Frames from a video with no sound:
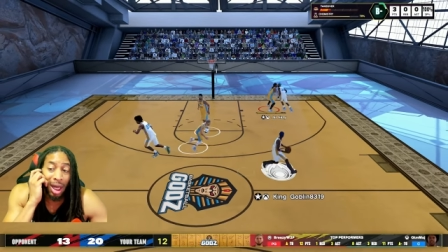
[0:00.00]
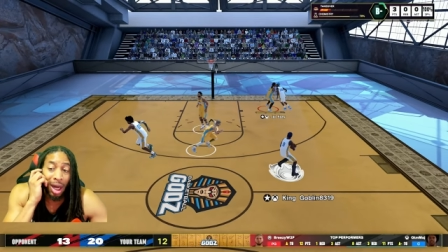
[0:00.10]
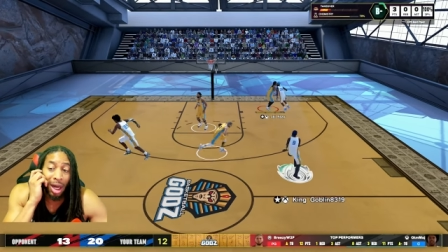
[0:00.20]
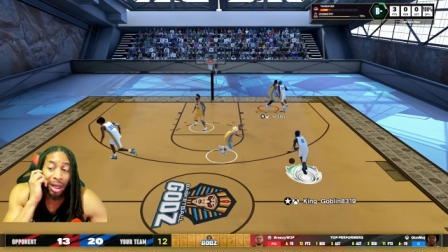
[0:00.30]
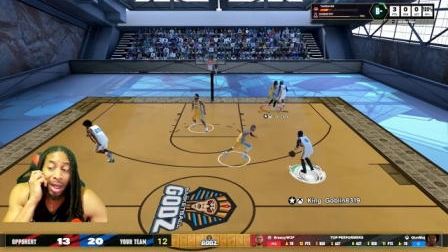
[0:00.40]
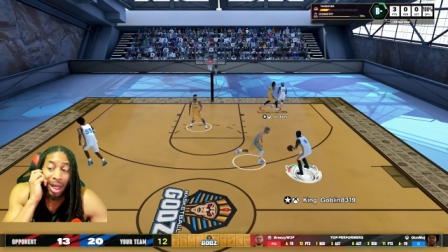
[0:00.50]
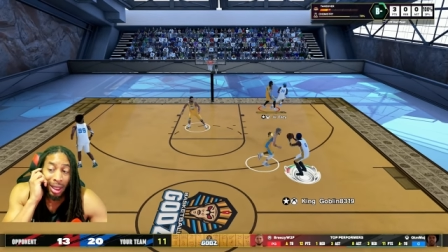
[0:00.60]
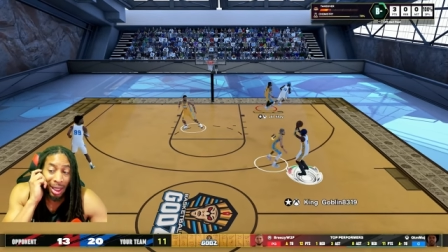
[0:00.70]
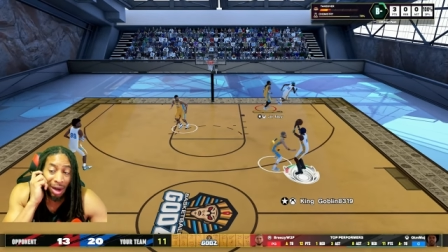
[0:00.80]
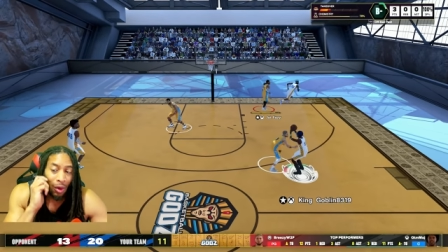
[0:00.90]
uh,
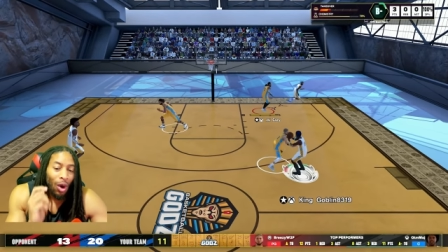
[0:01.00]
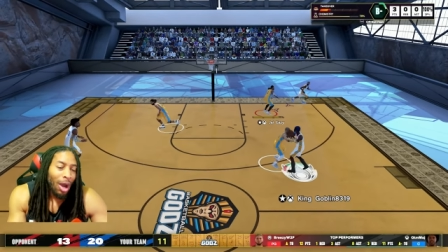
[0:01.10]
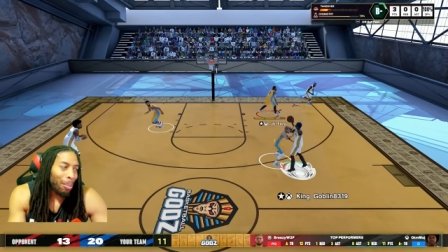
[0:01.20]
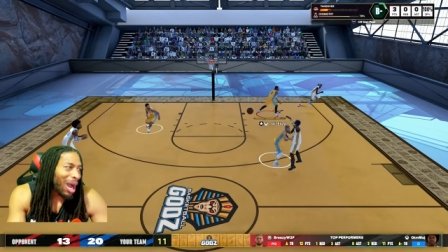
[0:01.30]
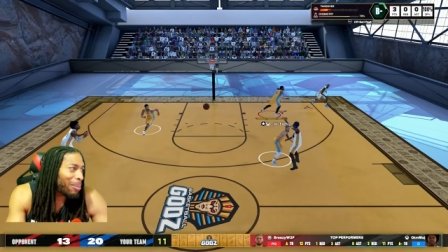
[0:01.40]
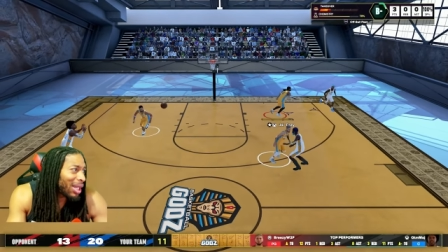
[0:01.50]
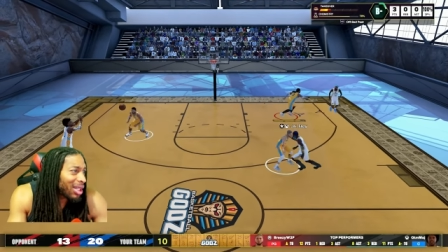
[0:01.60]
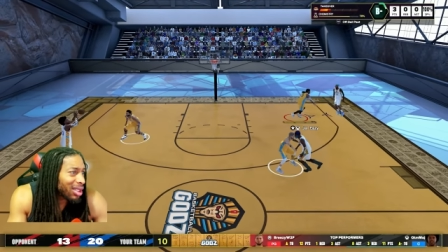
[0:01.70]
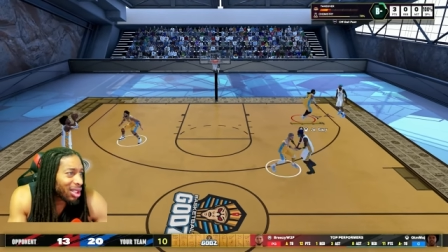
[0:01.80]
level. My biggest